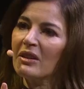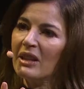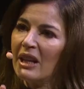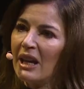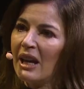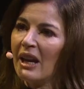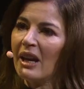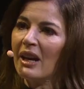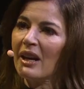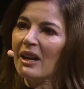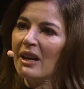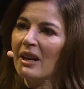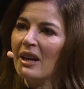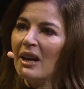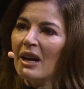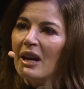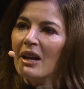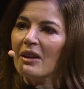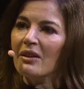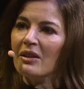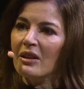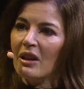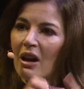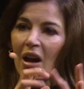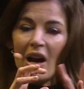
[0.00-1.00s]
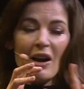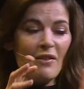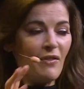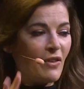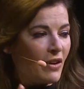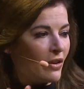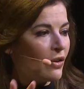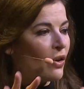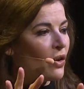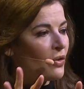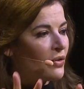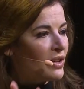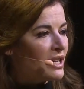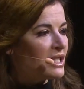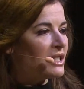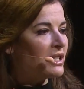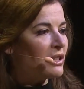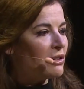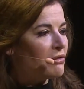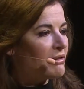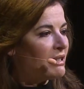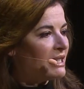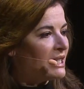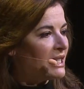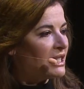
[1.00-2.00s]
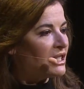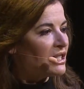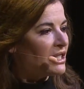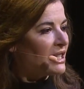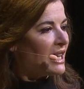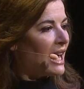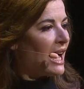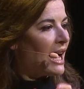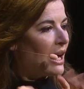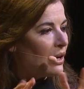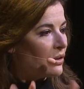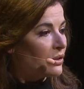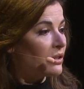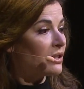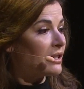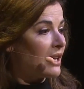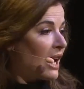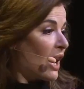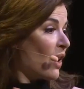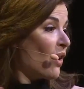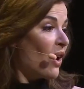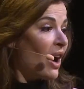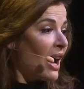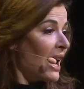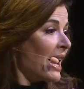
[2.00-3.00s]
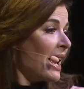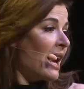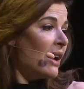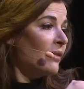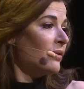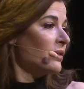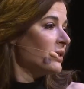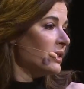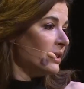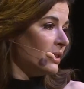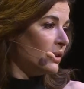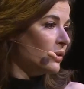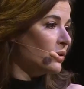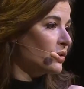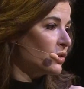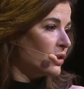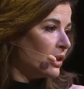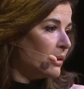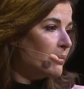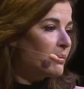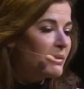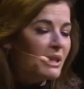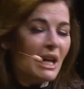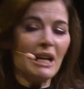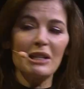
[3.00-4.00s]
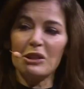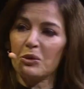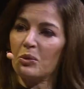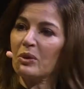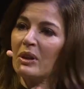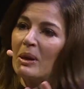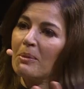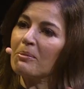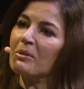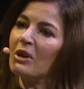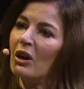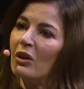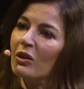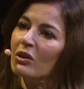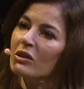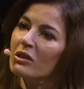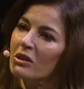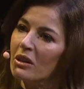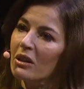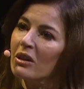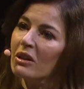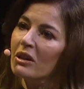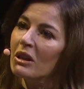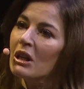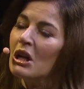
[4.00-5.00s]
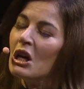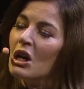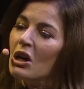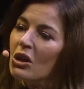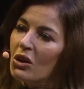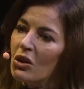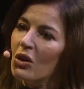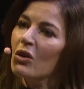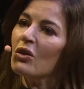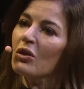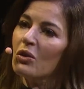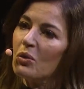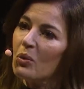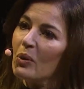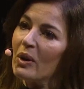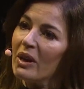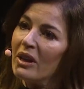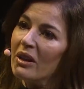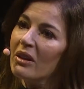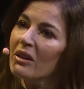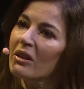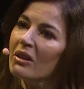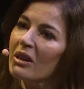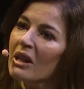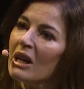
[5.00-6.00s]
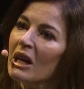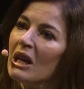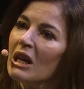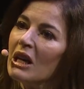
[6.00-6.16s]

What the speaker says: to think, I've got these ingredients in the house now, I have to use them, that's what I'm going to cook with.